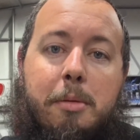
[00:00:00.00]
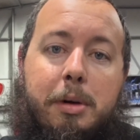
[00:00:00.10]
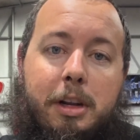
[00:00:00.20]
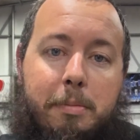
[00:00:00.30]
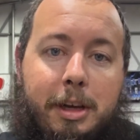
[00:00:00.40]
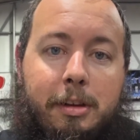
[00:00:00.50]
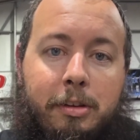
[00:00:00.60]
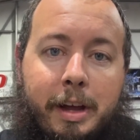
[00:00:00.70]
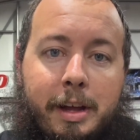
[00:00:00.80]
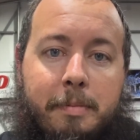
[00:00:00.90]
But in the
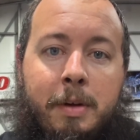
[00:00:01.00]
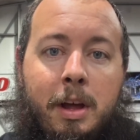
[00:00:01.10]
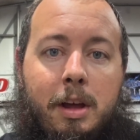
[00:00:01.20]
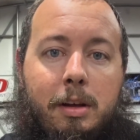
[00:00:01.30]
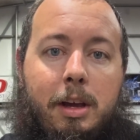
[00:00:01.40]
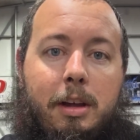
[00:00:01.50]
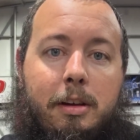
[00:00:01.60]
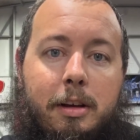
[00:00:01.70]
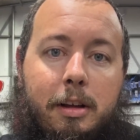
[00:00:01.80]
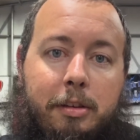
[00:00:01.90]
meantime, he
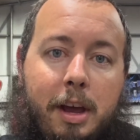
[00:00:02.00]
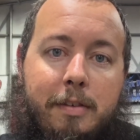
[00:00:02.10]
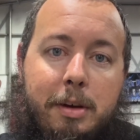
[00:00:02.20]
does have a